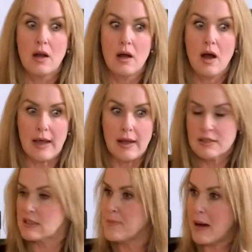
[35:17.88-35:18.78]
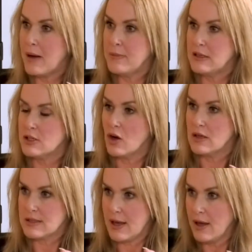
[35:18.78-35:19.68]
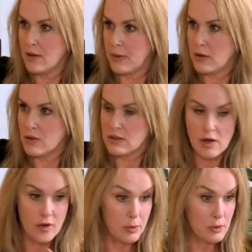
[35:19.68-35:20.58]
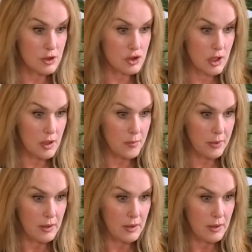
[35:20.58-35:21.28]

okay, let's compartmentalise that, because I've booked a trip.